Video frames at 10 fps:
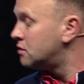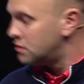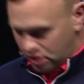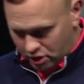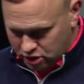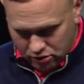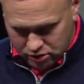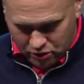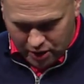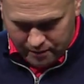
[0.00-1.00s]
You know, don't
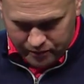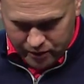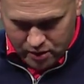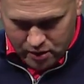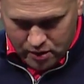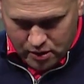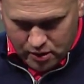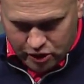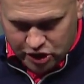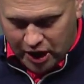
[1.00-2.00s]
do it.
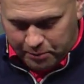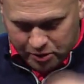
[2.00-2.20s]
There's a couple